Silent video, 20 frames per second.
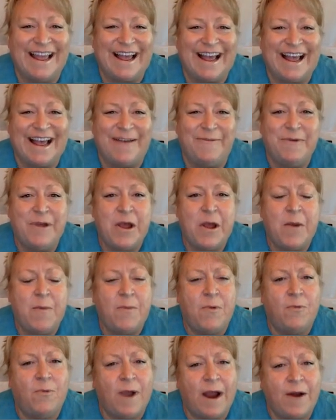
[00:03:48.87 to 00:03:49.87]
Uh,
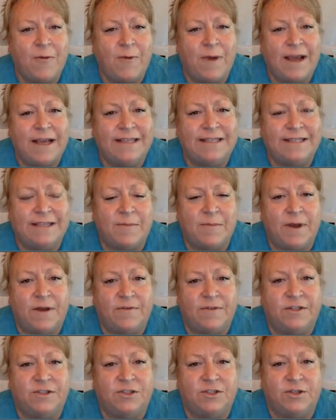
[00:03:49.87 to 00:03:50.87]
but right away, some
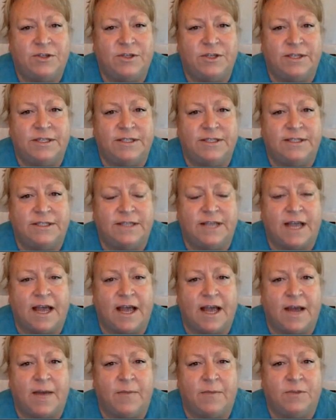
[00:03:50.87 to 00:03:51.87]
of the students
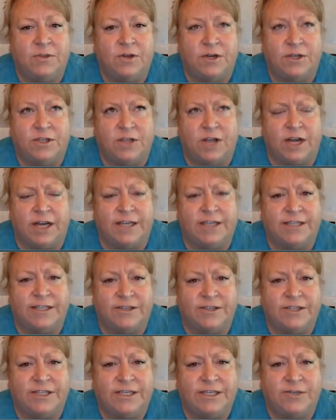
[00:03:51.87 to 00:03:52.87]
um, started talking to
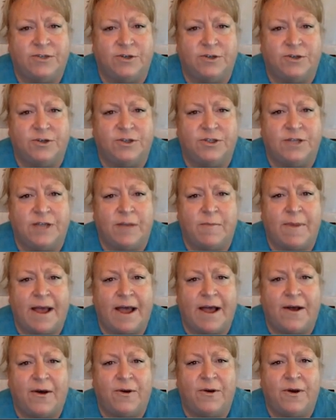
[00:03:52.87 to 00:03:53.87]
their teachers
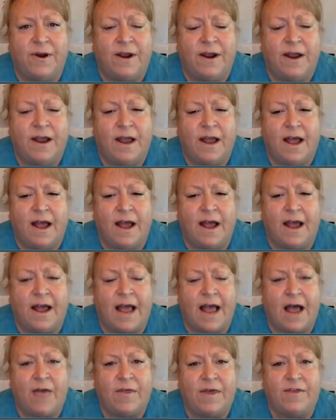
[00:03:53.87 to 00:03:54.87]
about
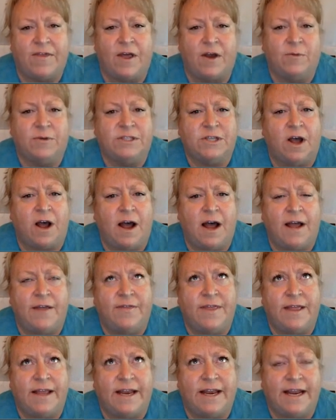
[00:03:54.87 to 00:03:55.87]
uh, how they thought it was
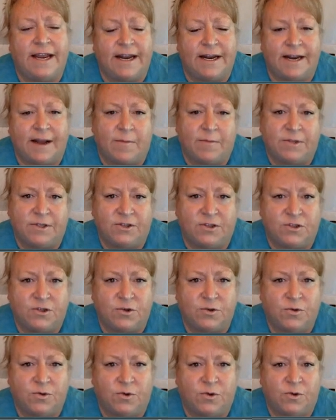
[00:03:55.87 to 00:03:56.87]
odd that he had come to the
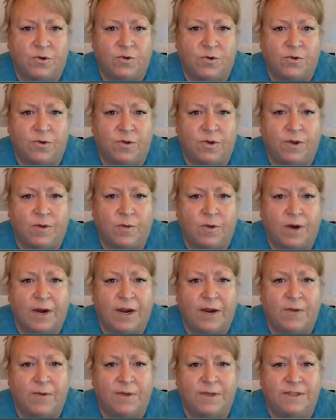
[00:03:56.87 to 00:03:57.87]
school where
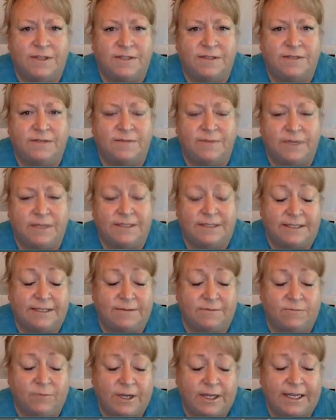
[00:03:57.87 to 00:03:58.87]
he was
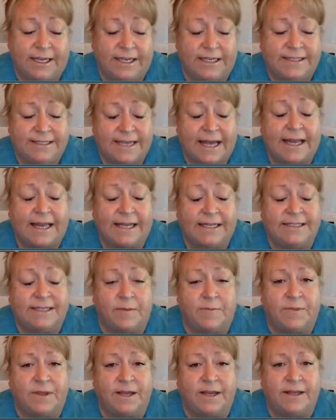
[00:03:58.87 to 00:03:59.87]
really selling
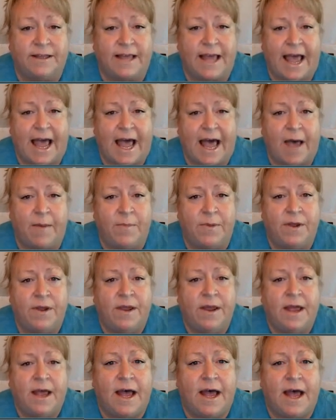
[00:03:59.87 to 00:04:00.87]
something, the app,
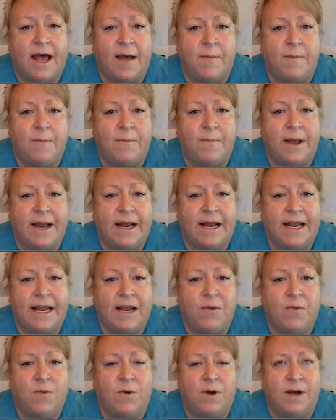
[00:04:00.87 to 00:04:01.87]
um, but
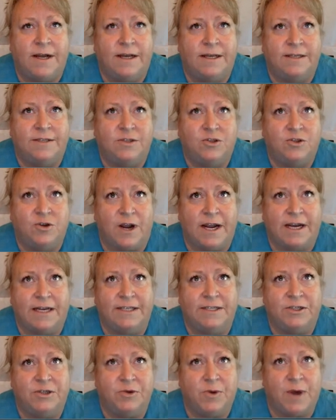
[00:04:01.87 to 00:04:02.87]
he was
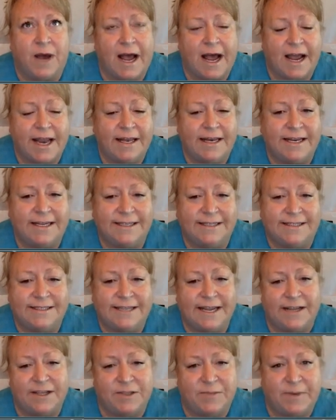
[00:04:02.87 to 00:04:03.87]
trying to hide his
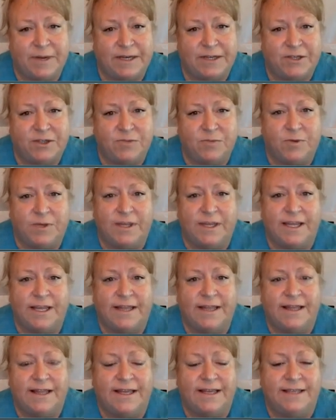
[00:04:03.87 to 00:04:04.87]
sales pitch
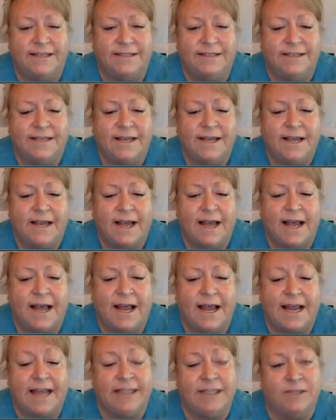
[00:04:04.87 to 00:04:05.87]
within this
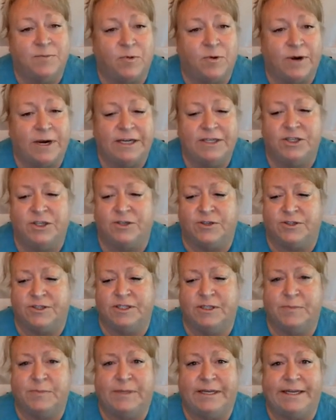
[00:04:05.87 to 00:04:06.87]
uh, inspirational
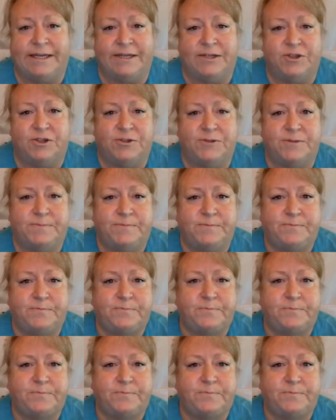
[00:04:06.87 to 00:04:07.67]
speech.